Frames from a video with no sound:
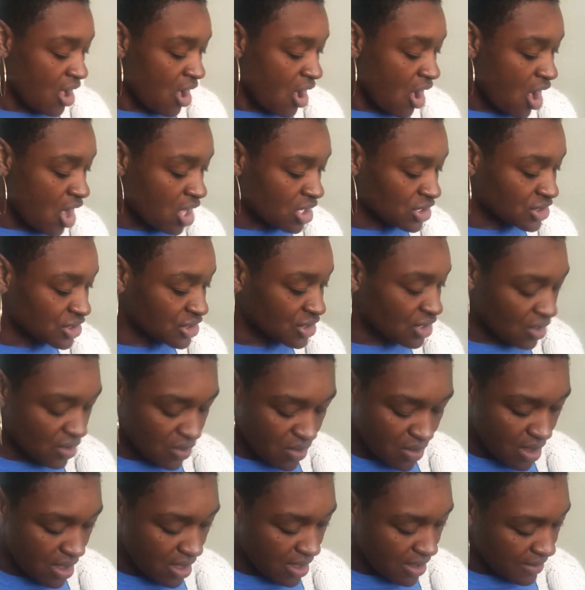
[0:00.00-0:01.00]

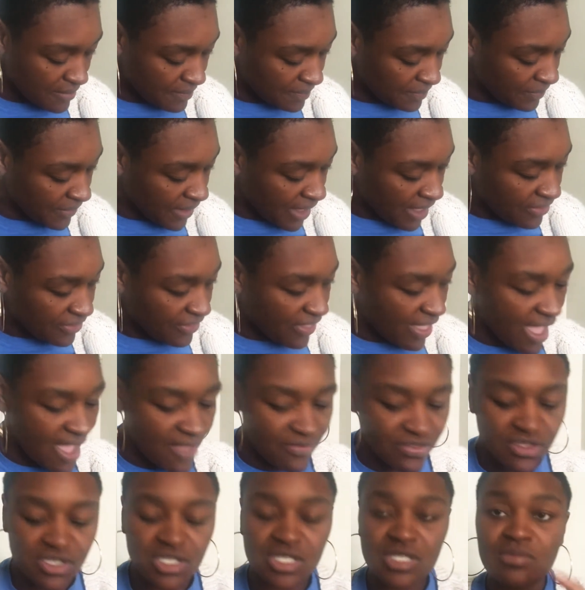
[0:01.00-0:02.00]
Also, they
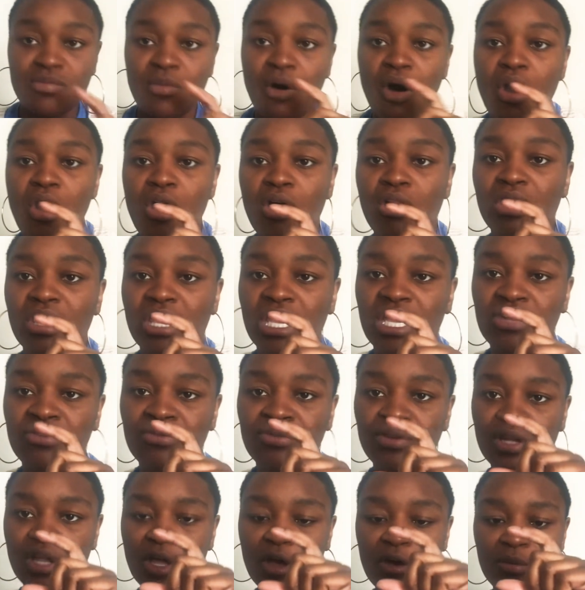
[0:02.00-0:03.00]
have the small
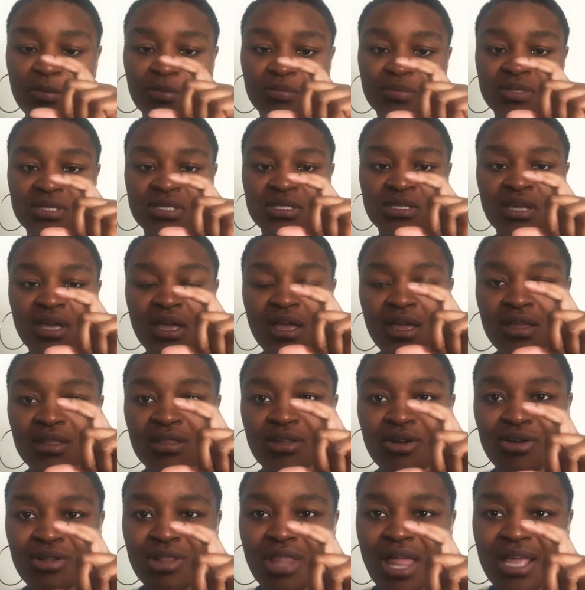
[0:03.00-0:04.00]
envelopes,
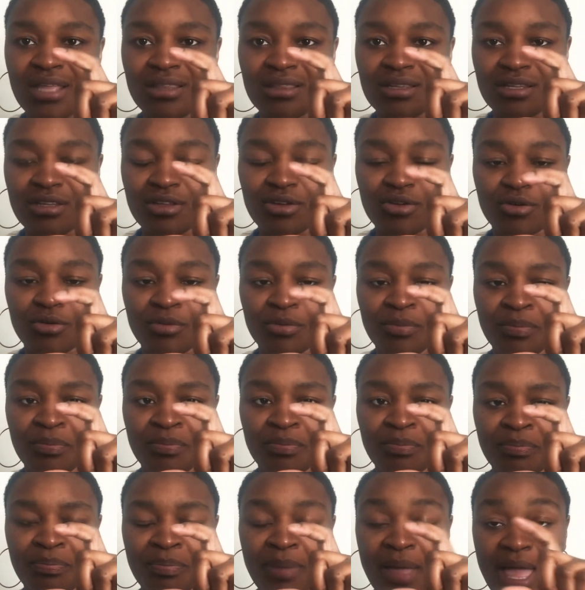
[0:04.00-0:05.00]
or like the little
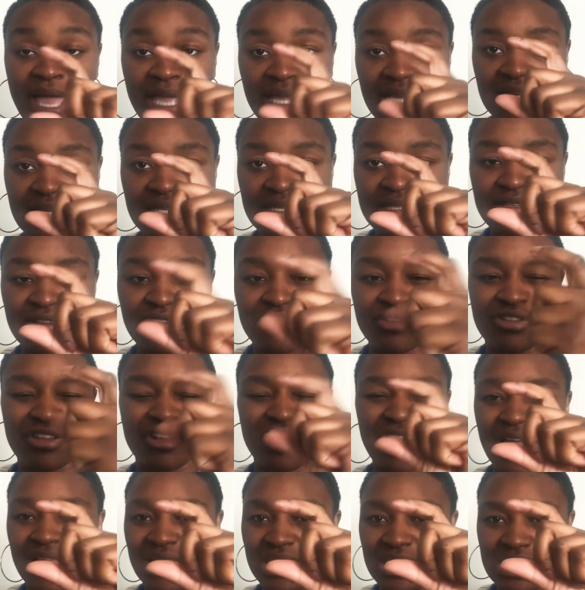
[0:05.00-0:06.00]
packies, they're
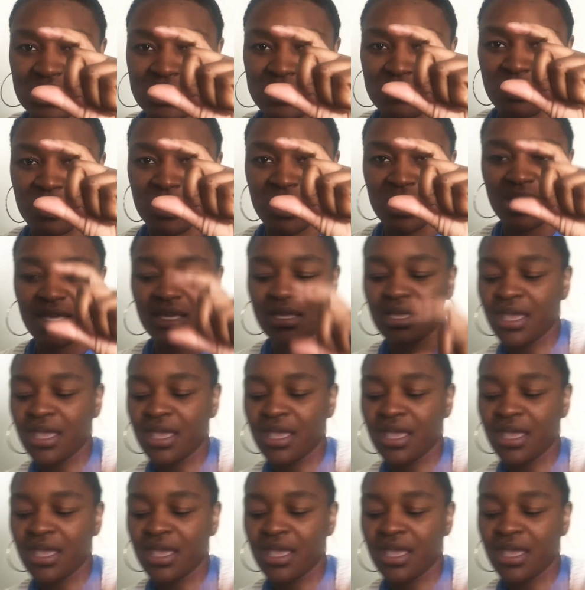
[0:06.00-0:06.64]
like this big.